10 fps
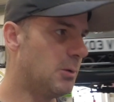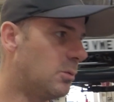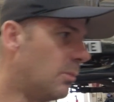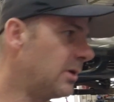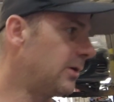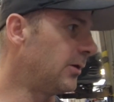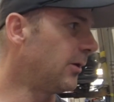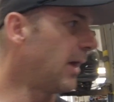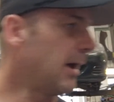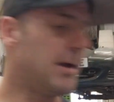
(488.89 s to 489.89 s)
what we're doing on
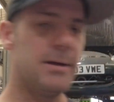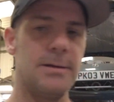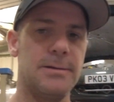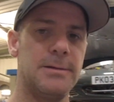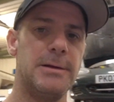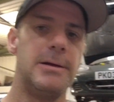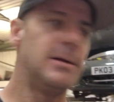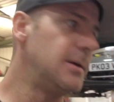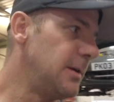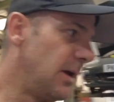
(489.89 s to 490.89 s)
that.
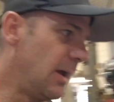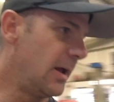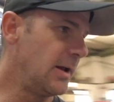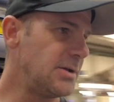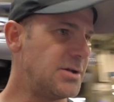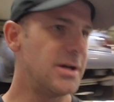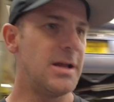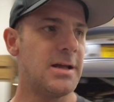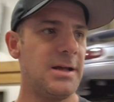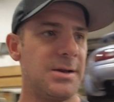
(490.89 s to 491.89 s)
And
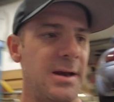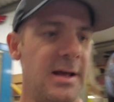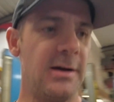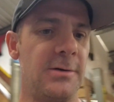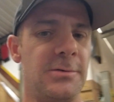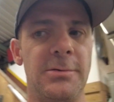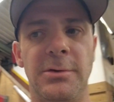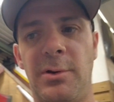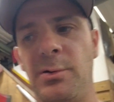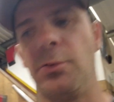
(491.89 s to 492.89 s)
Jake is now, you
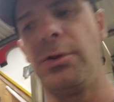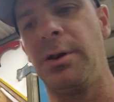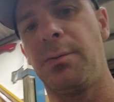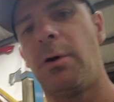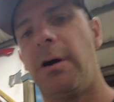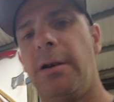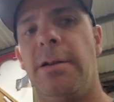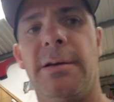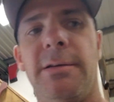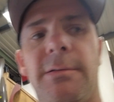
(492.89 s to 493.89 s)
saw this one,
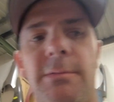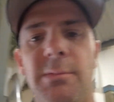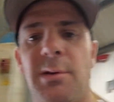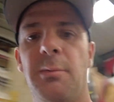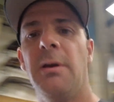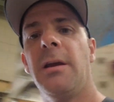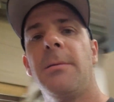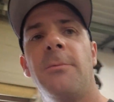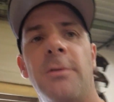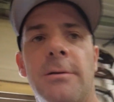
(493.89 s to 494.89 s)
swing the
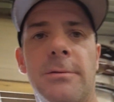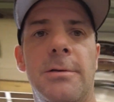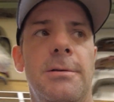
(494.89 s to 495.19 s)
camera around,